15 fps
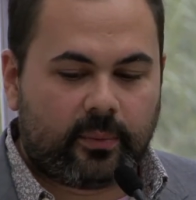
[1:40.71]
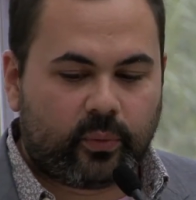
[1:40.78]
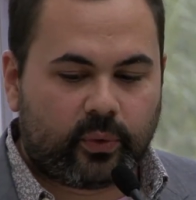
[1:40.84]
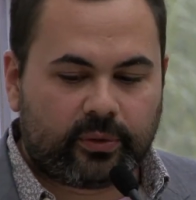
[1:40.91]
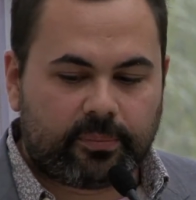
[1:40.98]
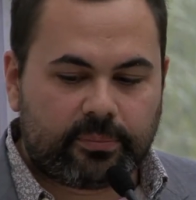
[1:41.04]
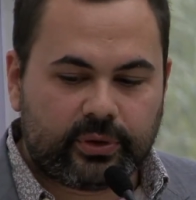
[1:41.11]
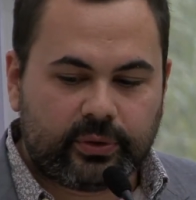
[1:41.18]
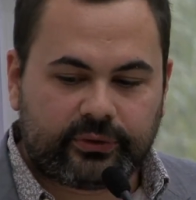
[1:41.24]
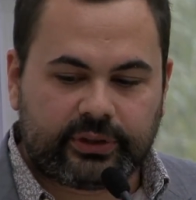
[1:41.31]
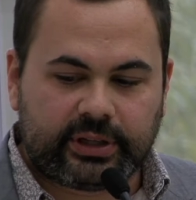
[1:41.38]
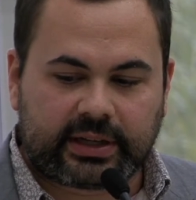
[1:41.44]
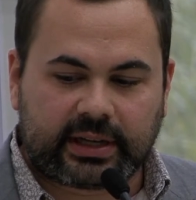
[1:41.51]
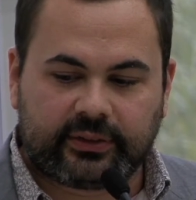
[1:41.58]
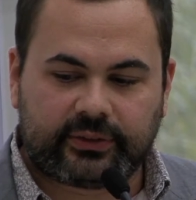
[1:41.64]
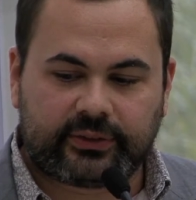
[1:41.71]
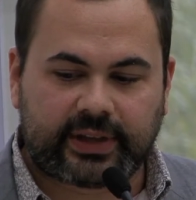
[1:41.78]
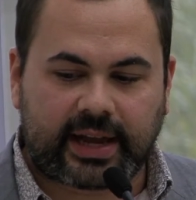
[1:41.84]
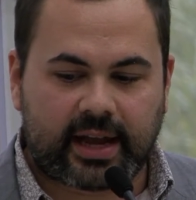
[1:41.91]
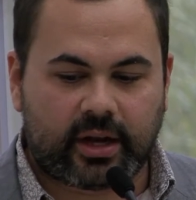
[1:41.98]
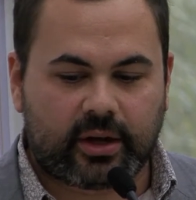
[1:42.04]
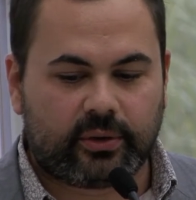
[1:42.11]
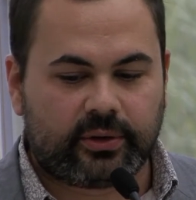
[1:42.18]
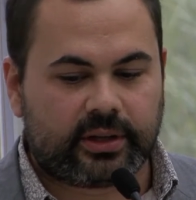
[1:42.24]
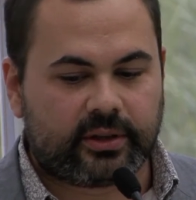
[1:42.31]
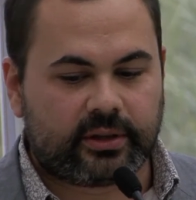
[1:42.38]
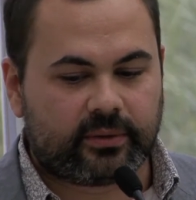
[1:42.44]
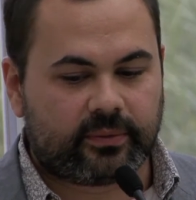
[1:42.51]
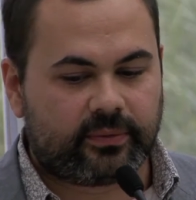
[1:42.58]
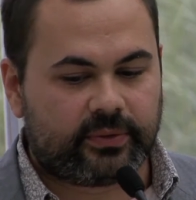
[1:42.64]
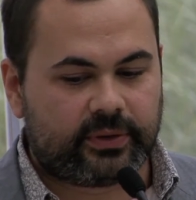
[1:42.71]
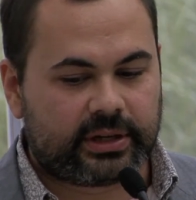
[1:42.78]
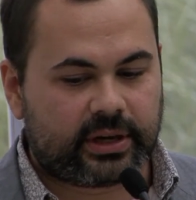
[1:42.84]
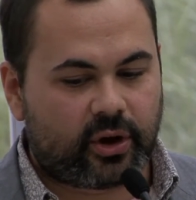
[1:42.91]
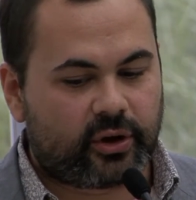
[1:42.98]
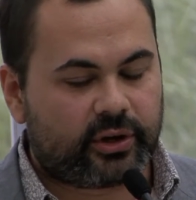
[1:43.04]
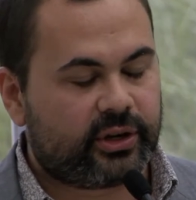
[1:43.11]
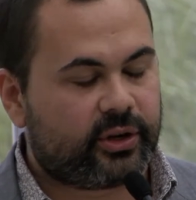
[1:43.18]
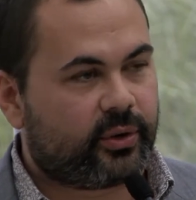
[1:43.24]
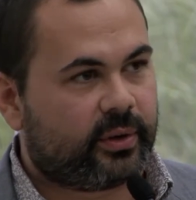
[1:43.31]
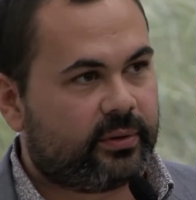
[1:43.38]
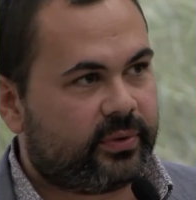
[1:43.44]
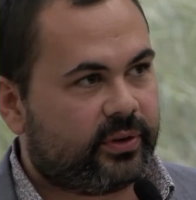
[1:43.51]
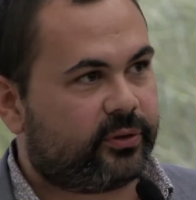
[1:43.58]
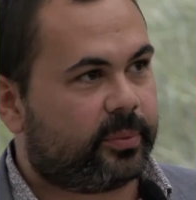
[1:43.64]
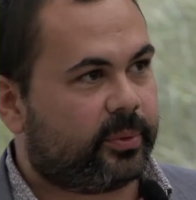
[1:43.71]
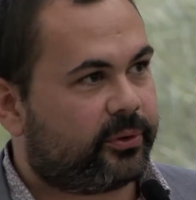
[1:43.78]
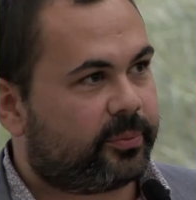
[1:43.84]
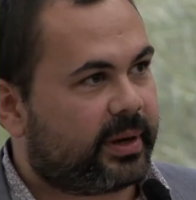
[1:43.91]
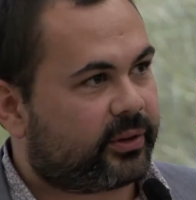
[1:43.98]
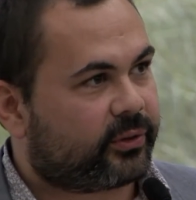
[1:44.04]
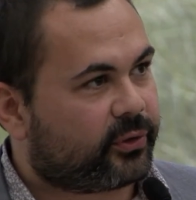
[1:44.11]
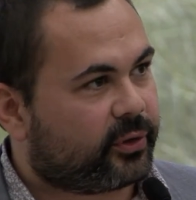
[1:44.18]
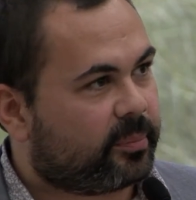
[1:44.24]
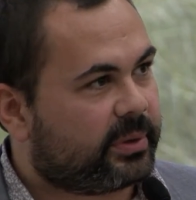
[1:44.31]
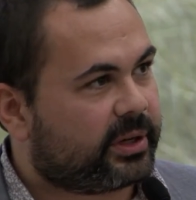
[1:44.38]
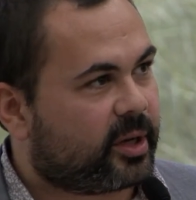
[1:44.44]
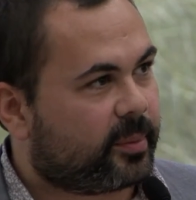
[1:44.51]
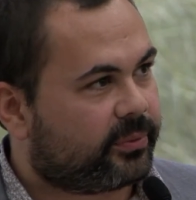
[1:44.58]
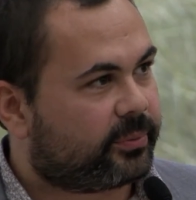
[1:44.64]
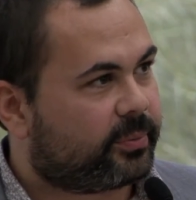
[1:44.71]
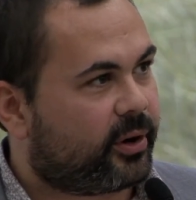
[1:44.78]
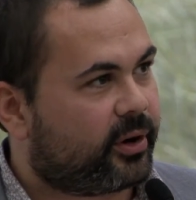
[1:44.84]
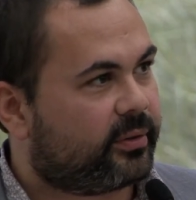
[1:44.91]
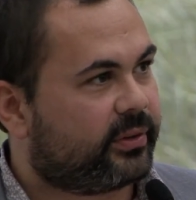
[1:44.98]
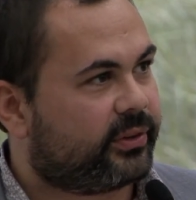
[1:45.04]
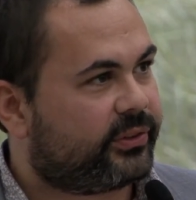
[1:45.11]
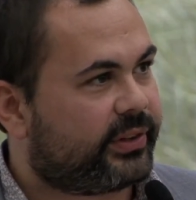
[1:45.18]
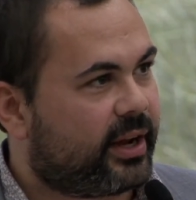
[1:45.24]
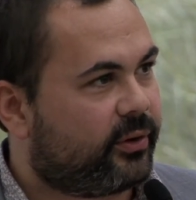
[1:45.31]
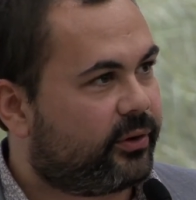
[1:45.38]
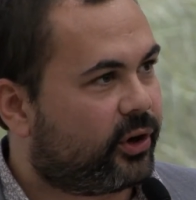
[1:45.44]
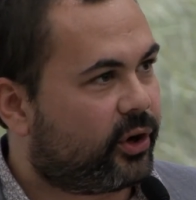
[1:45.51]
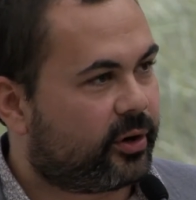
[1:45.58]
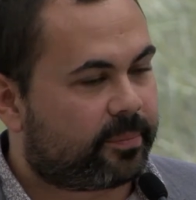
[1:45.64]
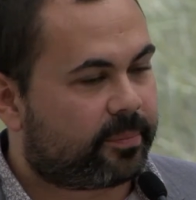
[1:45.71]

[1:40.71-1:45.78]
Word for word: where music and sound and the audio and visual spectrum becomes part of the sound art,